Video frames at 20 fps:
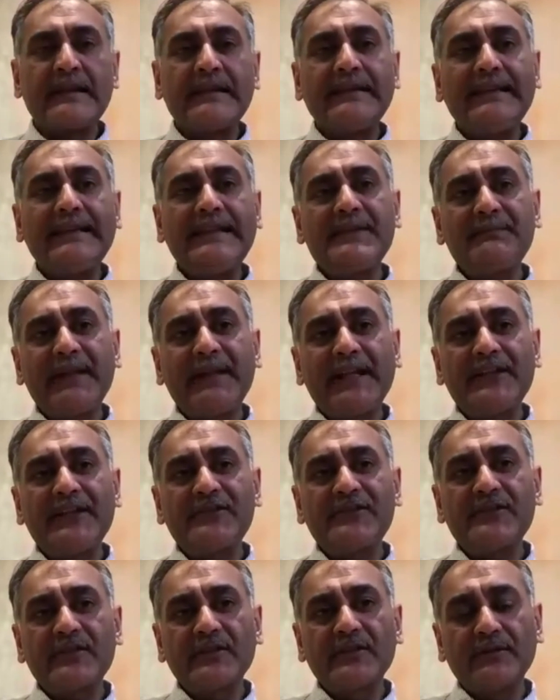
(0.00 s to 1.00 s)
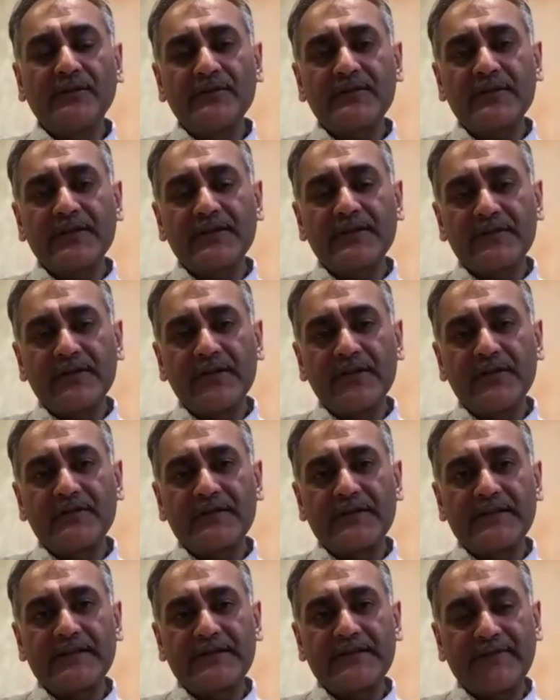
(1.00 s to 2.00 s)
These patients are also
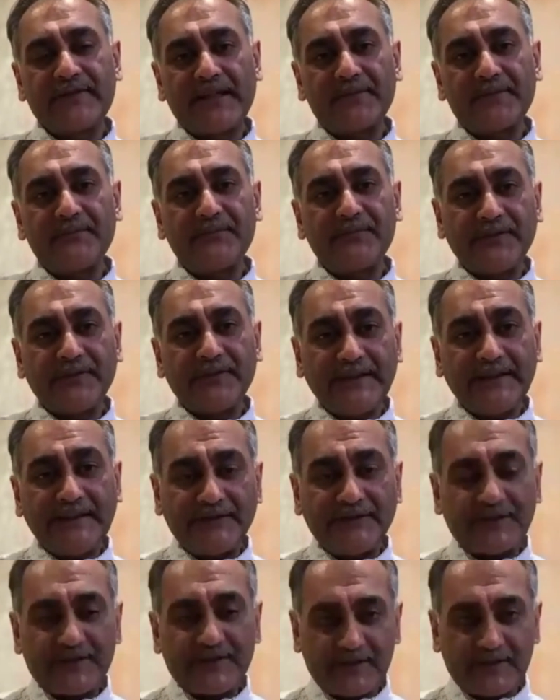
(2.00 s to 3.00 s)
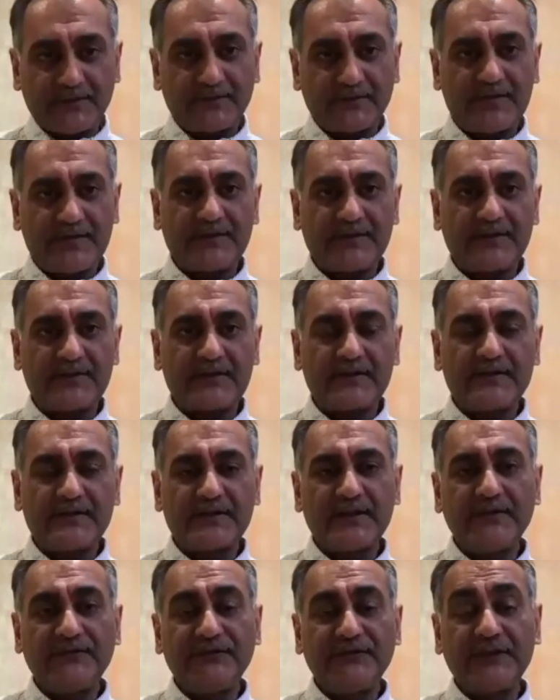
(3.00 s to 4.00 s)
those that have had previous ulcers.
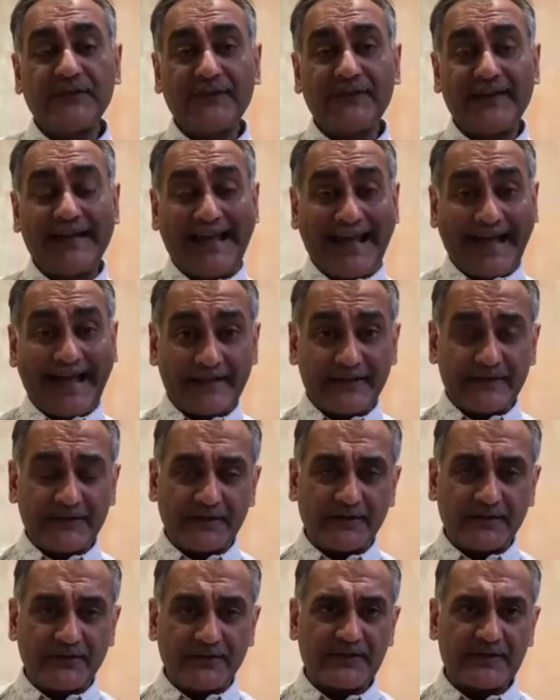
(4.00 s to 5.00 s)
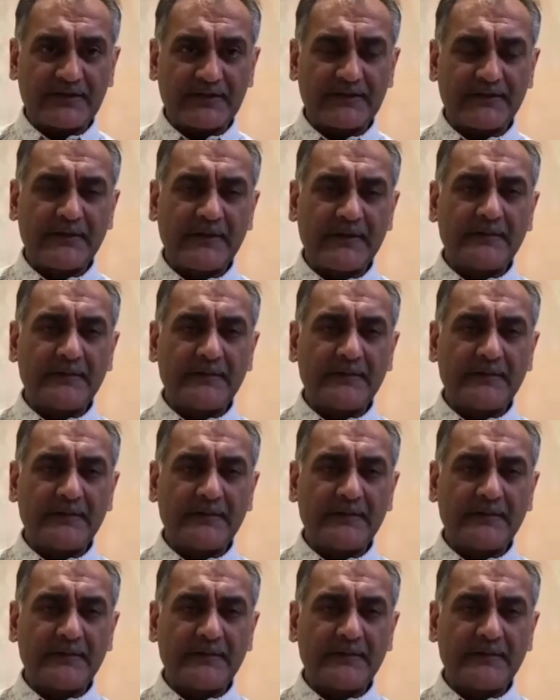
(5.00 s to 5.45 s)
So if you've had an ulcer